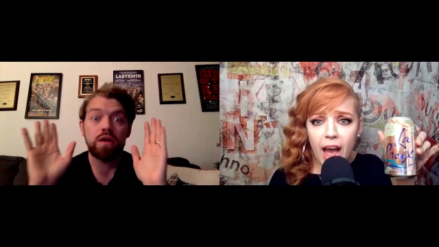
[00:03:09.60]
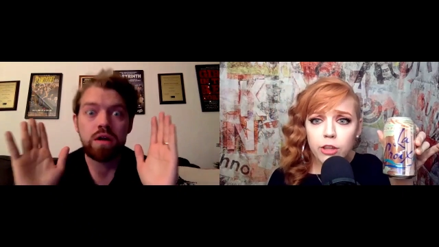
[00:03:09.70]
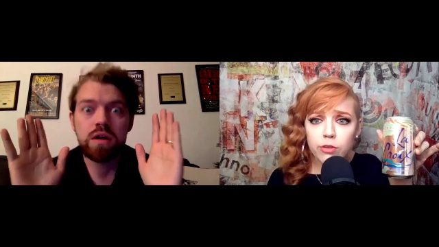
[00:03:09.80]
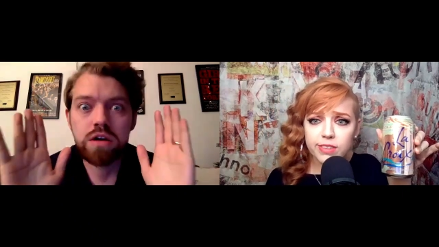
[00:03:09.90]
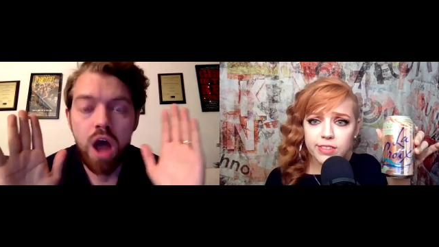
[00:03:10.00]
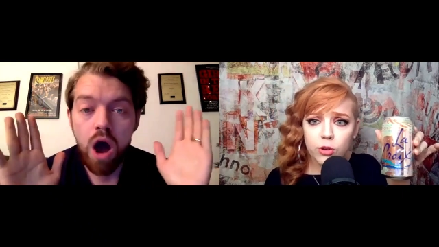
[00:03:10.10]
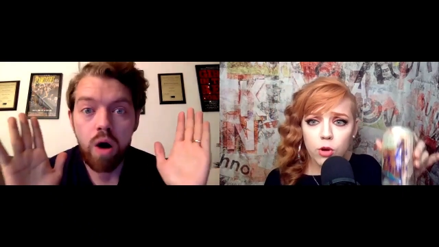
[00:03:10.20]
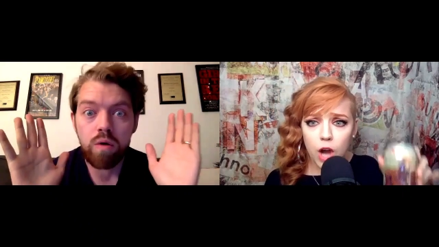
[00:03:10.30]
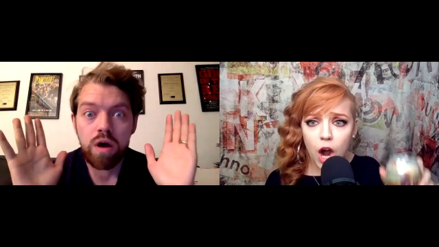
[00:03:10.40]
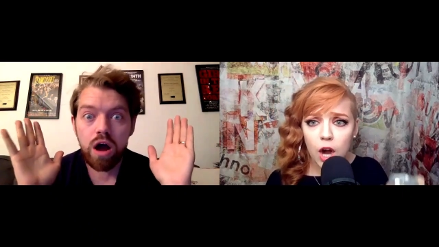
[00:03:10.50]
Speaker 1: calorie, no.
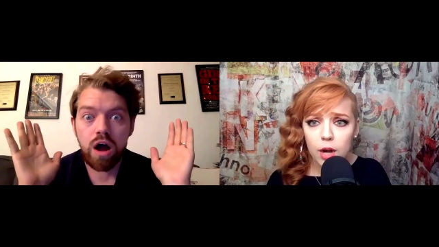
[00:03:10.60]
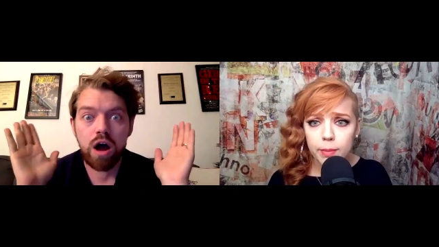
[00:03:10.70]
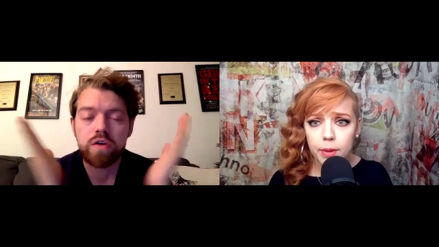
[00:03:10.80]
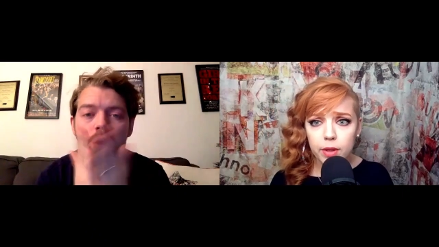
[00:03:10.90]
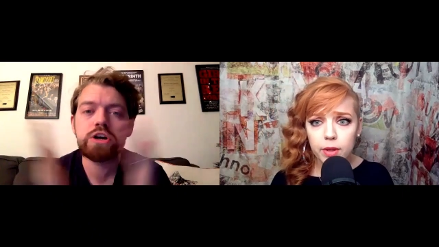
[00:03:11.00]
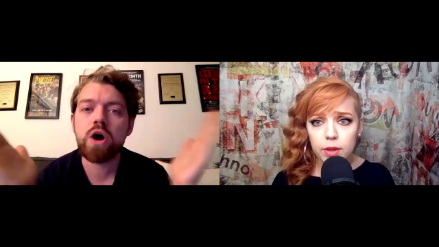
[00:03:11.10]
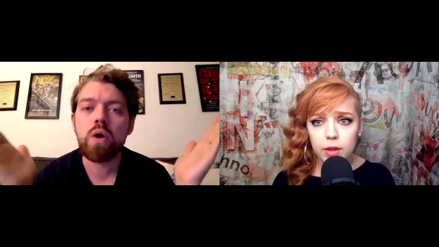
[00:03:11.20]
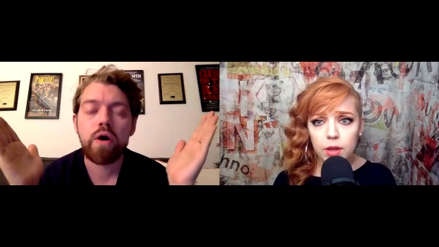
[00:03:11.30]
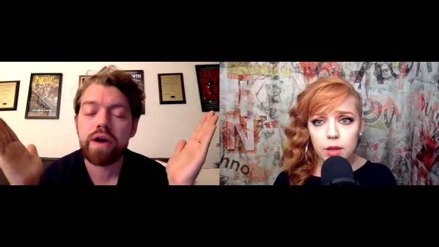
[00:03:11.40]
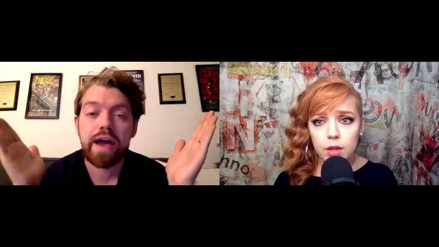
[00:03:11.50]
zero oh, carb. No, no,
Speaker 2: no,
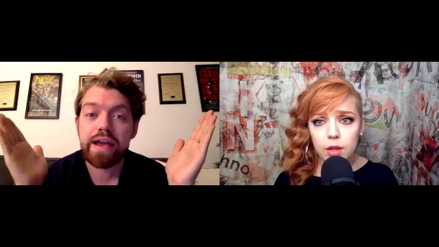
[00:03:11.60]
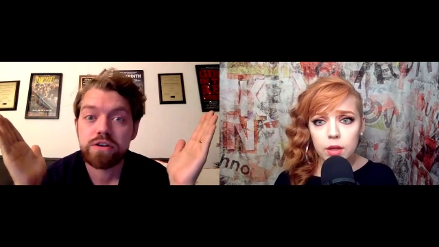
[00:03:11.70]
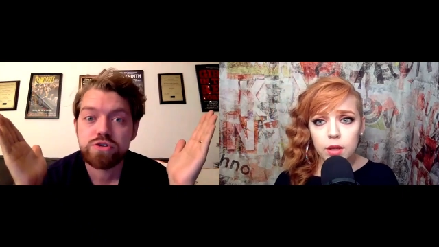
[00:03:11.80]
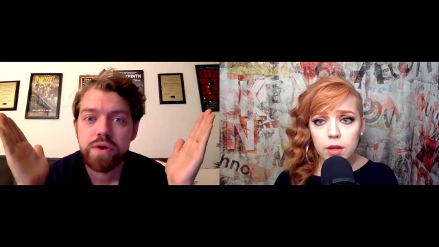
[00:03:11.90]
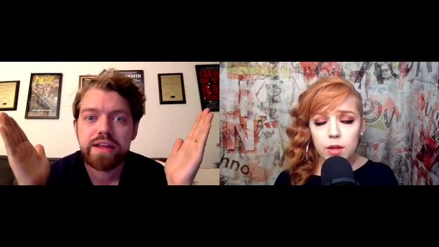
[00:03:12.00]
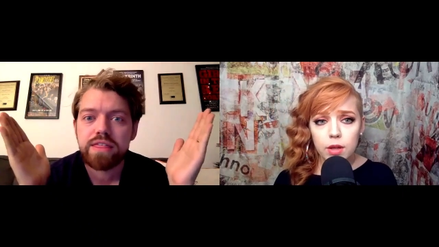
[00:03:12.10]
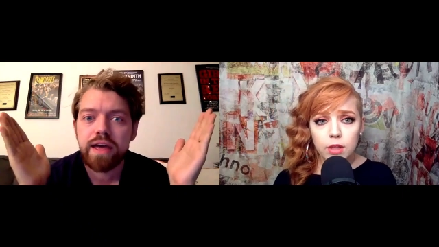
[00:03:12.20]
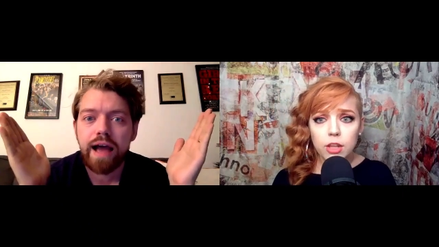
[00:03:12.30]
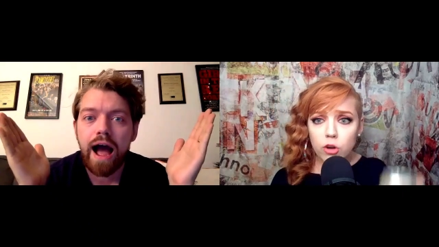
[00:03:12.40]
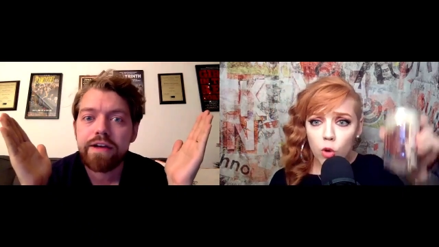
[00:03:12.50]
Okay, here's what I
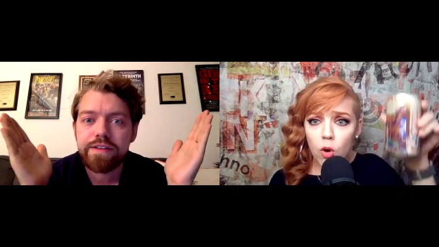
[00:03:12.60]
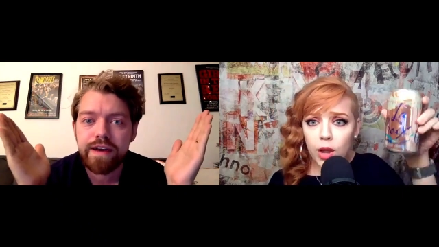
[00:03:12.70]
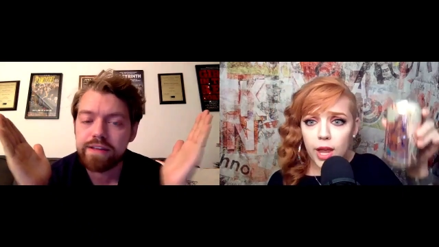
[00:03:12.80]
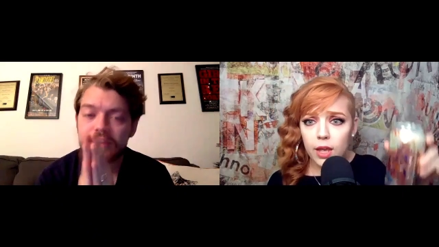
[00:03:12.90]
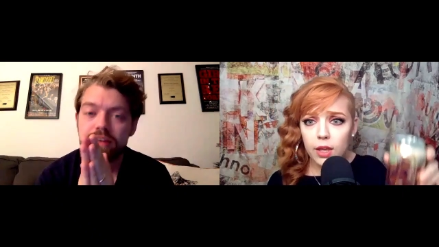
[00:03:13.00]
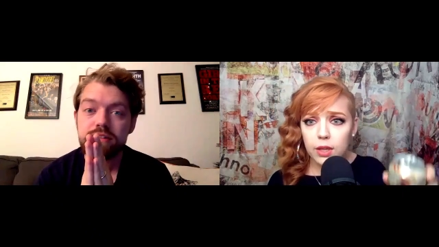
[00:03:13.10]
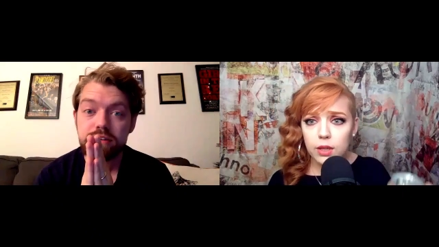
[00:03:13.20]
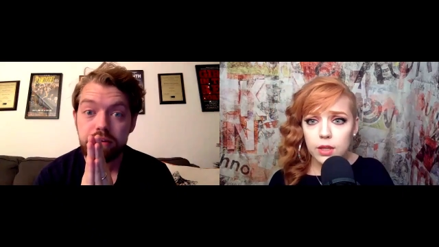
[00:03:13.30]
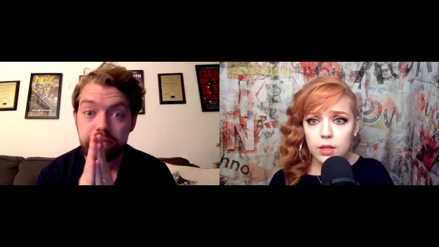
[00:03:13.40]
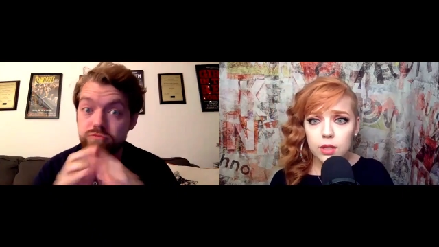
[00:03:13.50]
think. LaCroix. I think
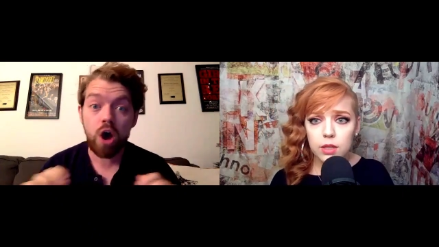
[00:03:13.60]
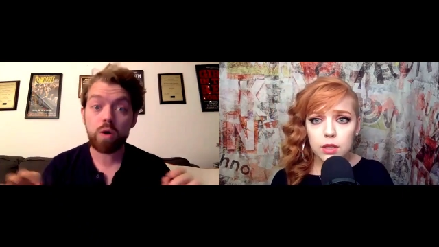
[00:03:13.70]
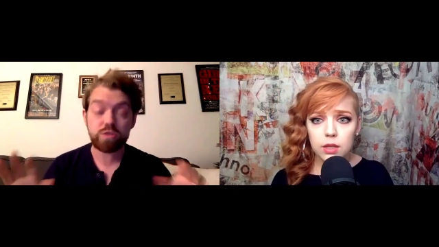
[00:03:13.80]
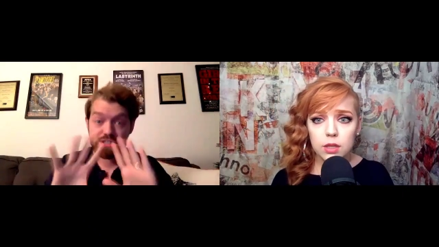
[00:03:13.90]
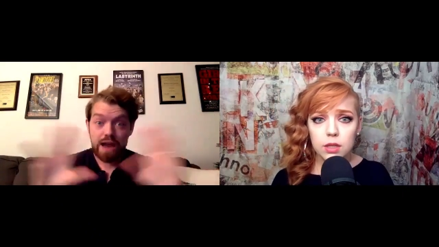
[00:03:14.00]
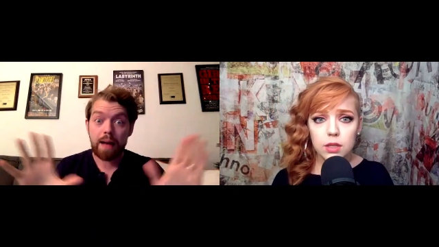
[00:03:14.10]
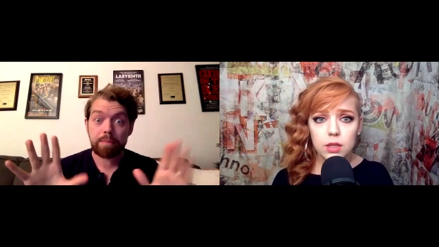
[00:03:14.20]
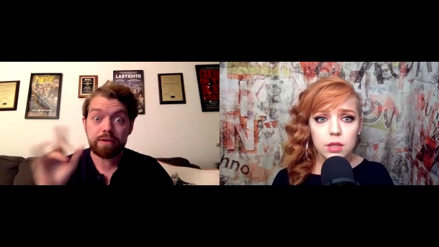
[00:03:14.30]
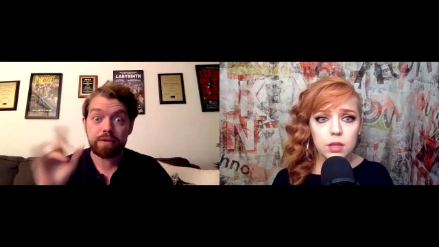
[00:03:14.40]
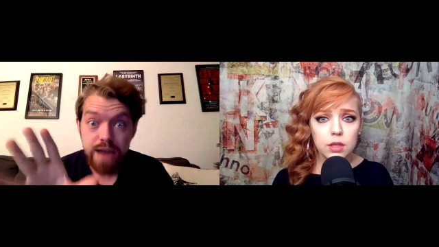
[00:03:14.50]
no, stop,
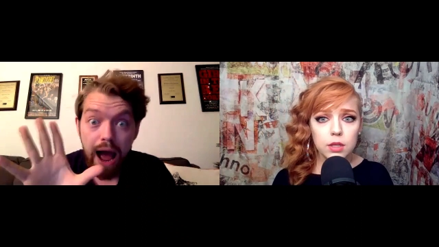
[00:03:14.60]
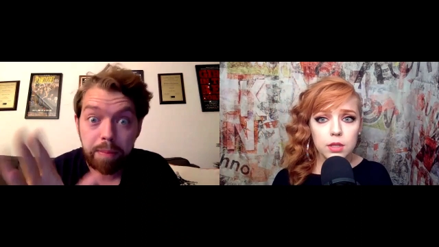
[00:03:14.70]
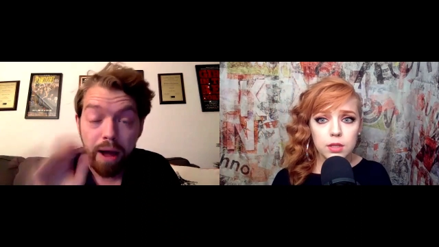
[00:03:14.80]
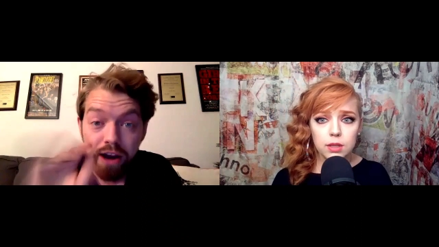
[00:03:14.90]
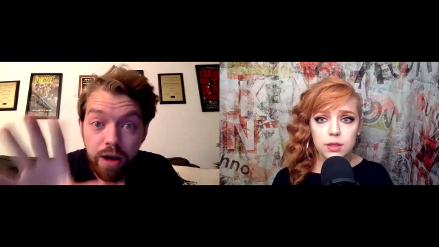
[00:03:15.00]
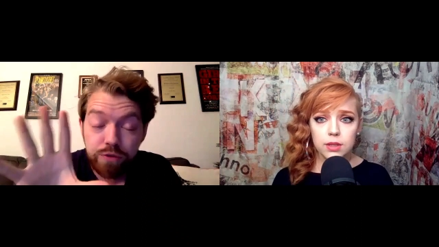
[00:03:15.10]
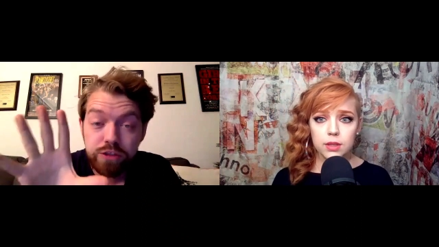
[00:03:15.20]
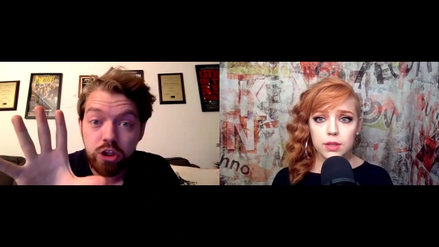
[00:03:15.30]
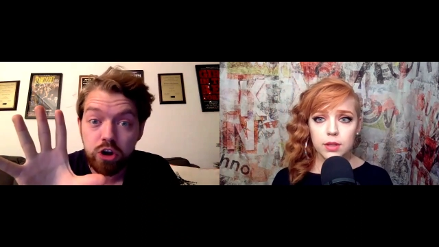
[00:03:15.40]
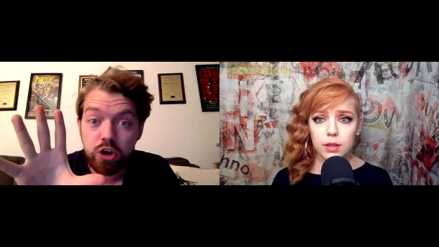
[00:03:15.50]
stop. Enough with the
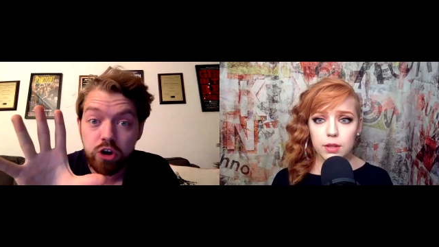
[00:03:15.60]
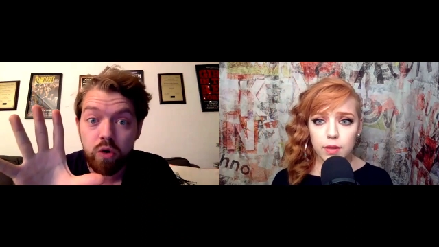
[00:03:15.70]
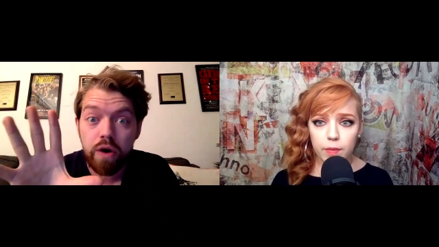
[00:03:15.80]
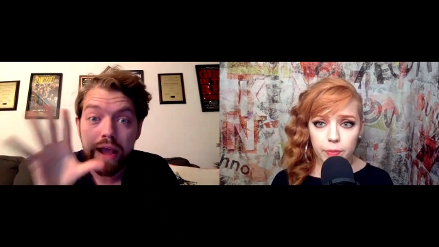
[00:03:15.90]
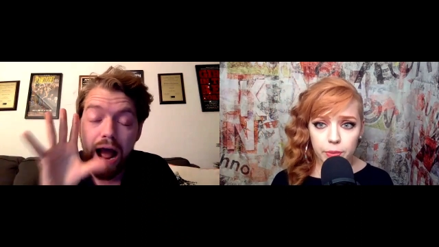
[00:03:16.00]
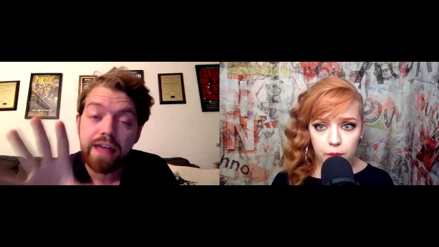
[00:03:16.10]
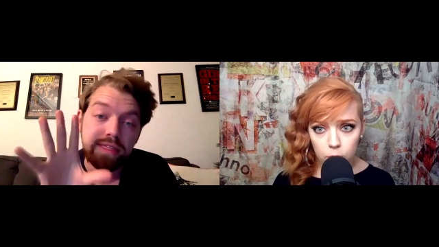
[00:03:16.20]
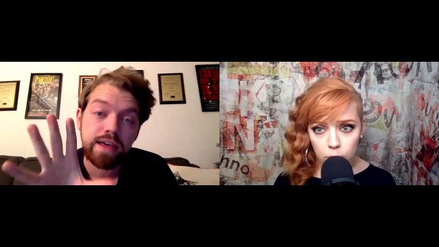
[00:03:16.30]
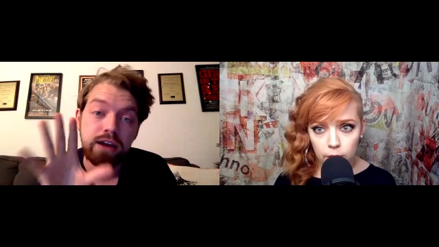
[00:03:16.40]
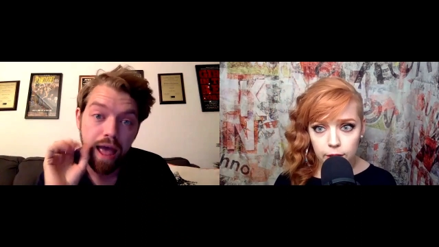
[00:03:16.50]
look. Croy, I
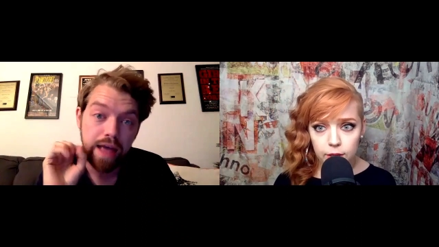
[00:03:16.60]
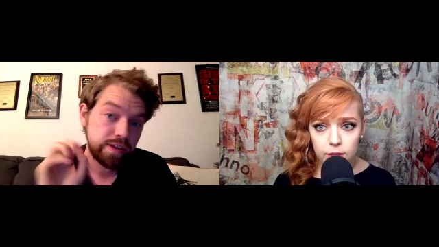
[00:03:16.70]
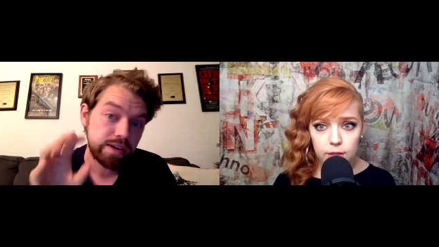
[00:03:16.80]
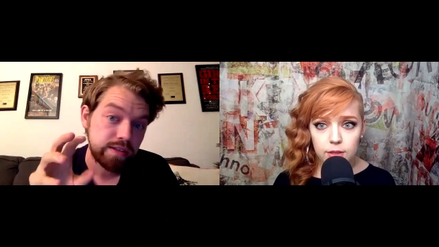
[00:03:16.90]
think at the end